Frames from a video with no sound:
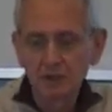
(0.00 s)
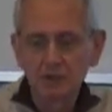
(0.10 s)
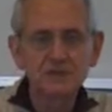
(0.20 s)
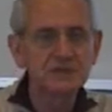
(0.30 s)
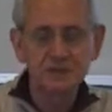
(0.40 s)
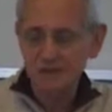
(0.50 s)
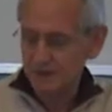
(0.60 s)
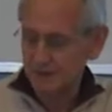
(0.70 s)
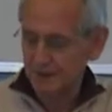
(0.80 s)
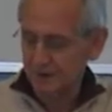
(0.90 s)
business,
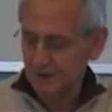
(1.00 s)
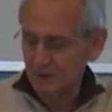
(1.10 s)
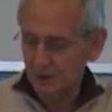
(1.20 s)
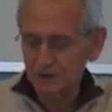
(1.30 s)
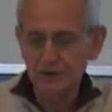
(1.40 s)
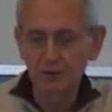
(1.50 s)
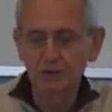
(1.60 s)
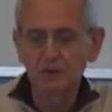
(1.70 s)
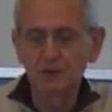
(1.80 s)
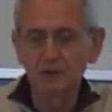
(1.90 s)
etc. So
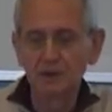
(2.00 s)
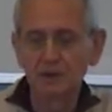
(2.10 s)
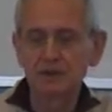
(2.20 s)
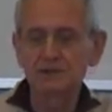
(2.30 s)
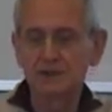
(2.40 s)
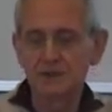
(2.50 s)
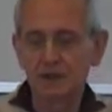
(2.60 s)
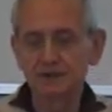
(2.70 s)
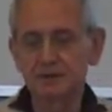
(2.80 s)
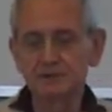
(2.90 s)
several such
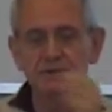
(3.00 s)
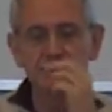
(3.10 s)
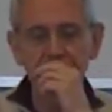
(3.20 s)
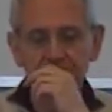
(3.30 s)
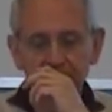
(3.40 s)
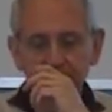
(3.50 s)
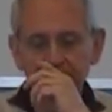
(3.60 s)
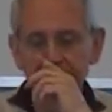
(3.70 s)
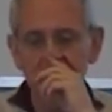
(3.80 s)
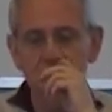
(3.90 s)
items
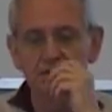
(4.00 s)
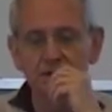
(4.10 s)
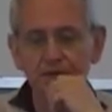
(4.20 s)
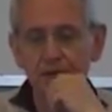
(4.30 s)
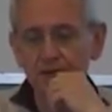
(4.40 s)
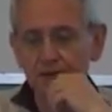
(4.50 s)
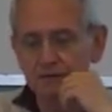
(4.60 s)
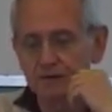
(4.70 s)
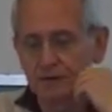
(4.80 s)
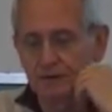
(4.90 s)
are
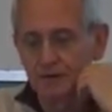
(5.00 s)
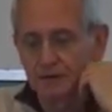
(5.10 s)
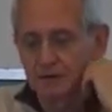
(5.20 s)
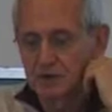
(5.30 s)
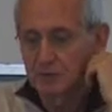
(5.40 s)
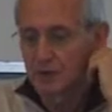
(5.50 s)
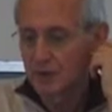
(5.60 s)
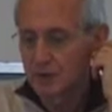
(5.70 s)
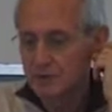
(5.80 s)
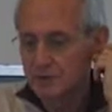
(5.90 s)
relevant. Team
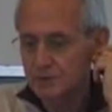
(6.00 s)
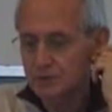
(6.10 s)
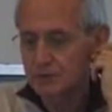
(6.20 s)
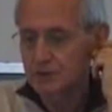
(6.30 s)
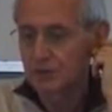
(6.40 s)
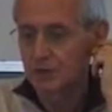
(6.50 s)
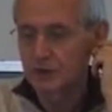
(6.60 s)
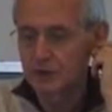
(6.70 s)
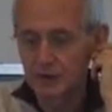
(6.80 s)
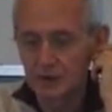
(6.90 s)
members would keep on
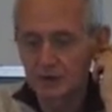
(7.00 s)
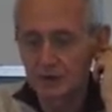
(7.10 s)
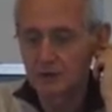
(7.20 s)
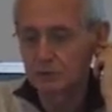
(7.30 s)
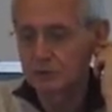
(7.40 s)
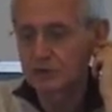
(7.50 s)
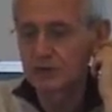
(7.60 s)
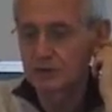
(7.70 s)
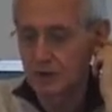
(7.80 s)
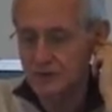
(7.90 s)
carrying their
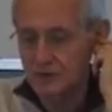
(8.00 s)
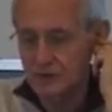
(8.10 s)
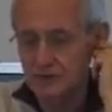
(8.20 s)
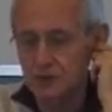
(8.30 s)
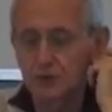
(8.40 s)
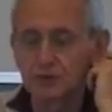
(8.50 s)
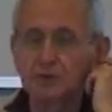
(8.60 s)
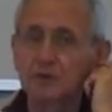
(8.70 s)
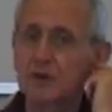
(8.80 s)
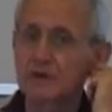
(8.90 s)
routine tasks as usual with
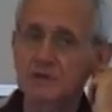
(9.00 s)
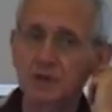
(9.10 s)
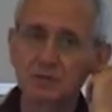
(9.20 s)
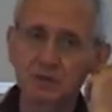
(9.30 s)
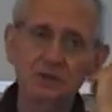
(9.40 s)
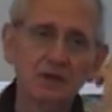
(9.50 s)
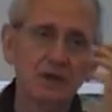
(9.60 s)
no exception,